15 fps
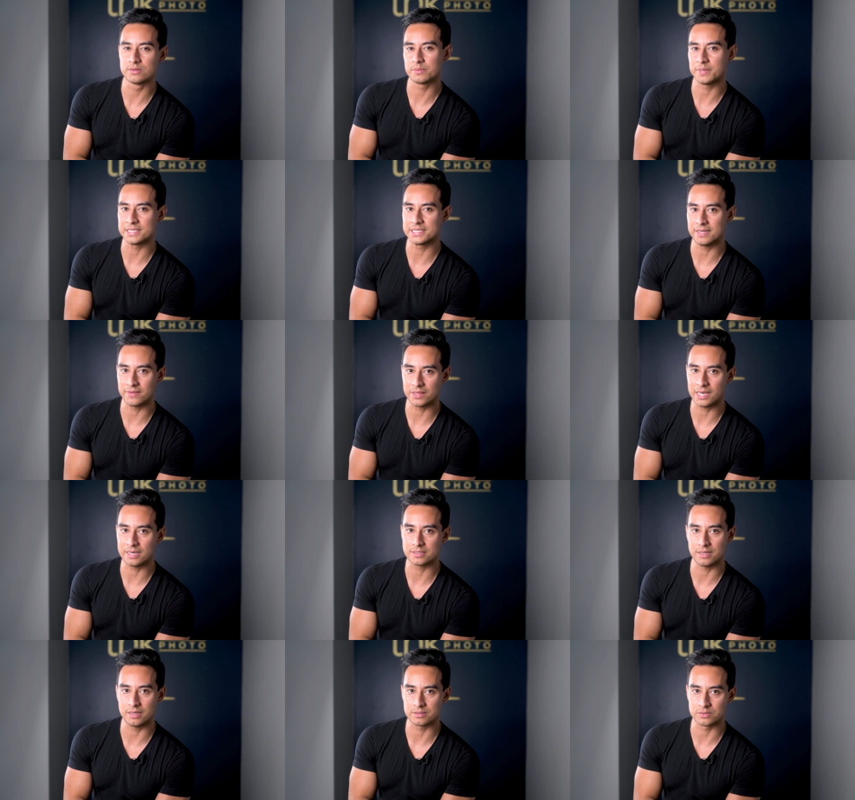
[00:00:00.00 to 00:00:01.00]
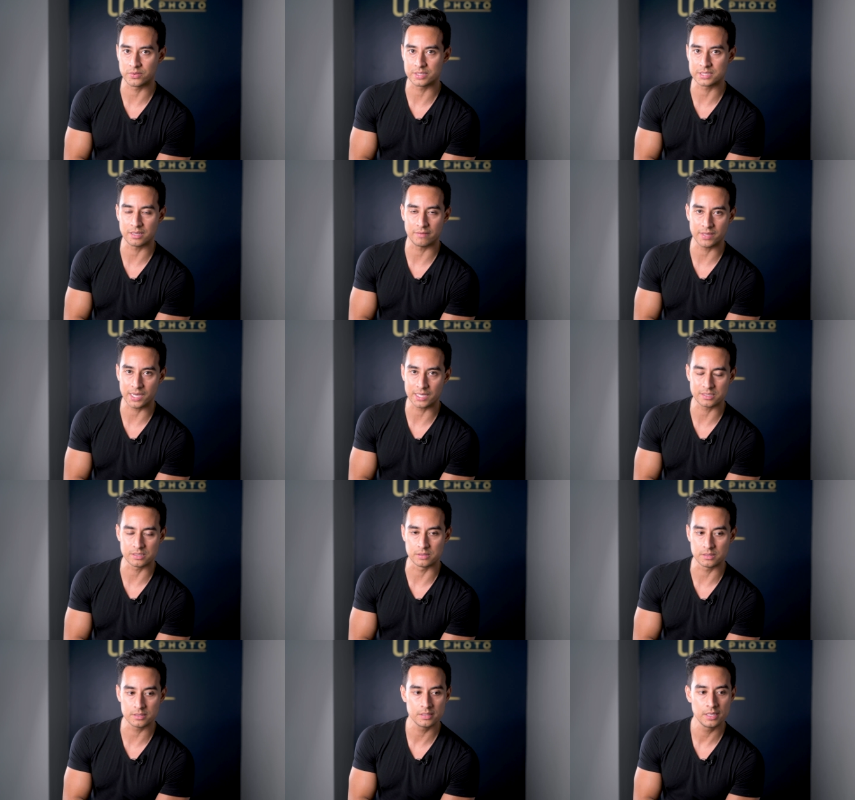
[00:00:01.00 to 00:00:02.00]
It was about seven thousand dollars worth of stuff that got
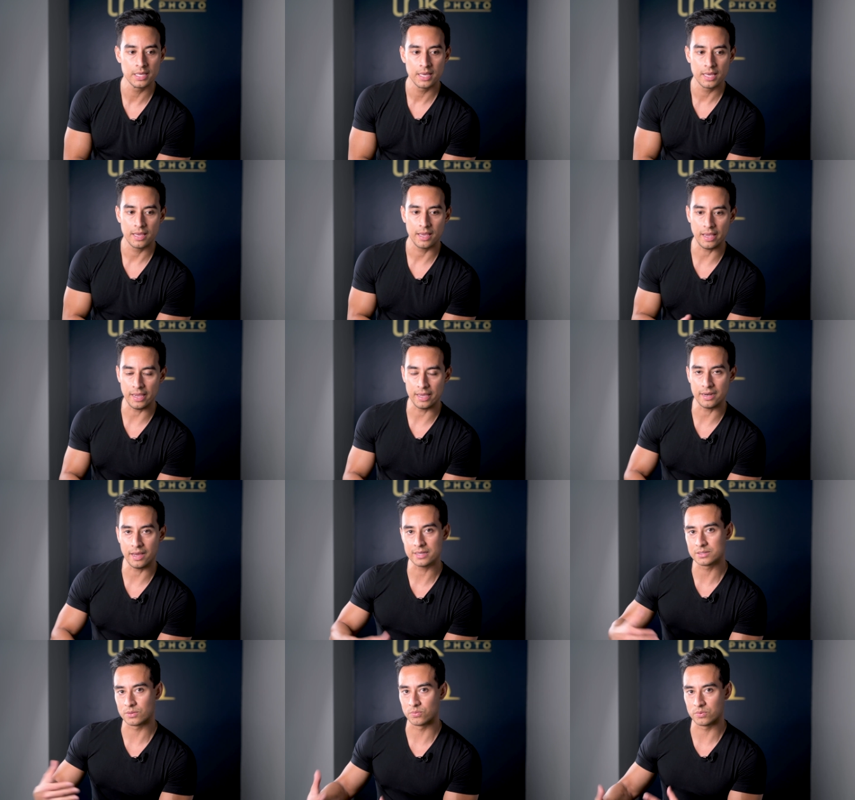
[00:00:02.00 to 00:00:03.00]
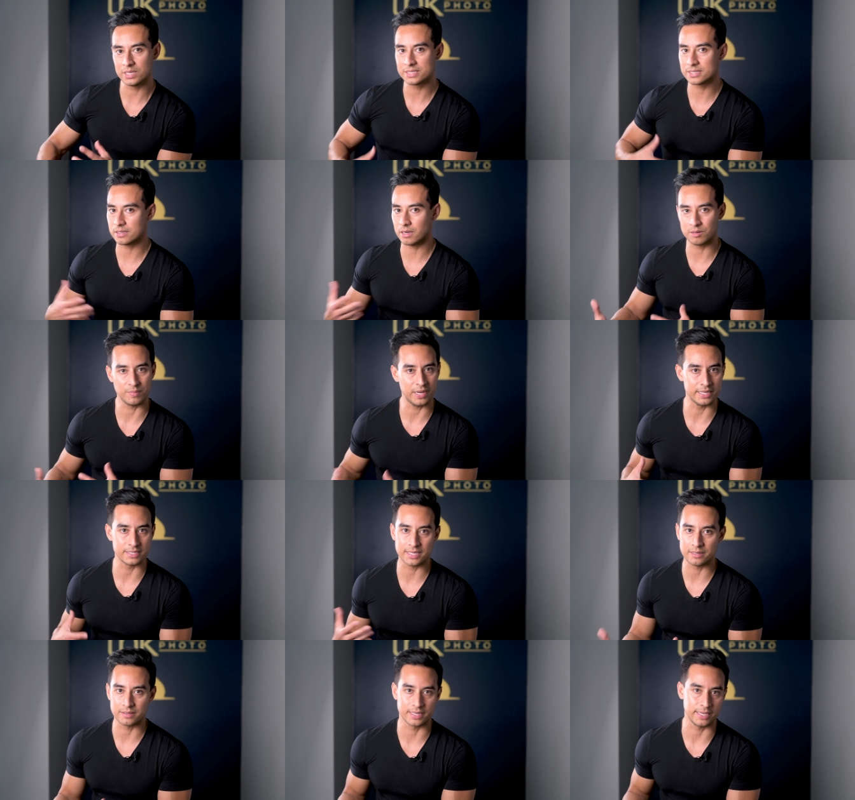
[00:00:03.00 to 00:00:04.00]
stolen, and I had to restart my
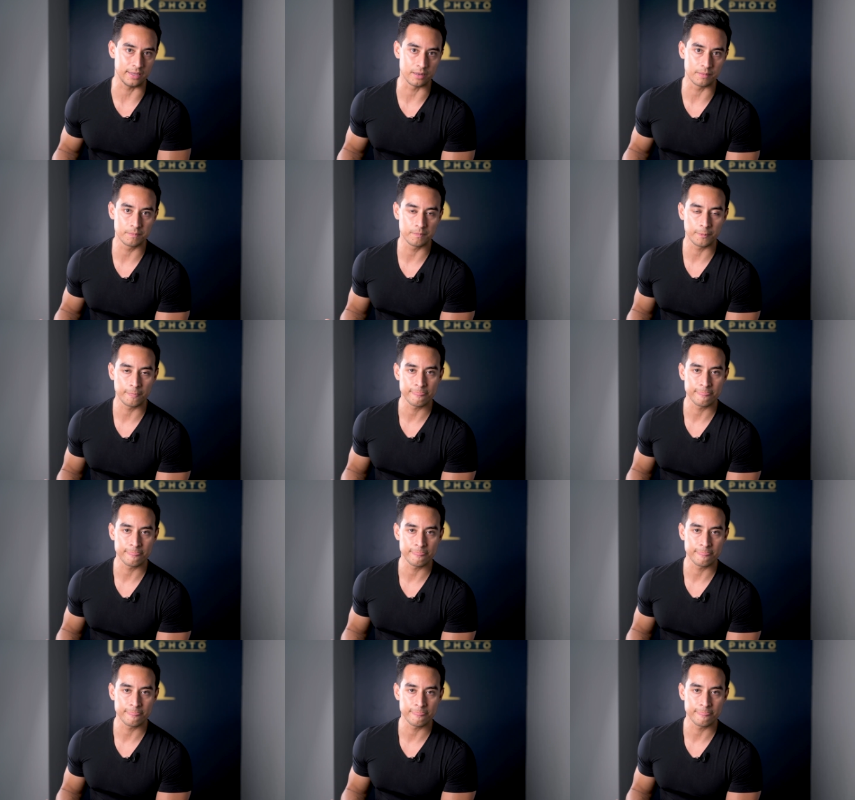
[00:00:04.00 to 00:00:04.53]
entire kit.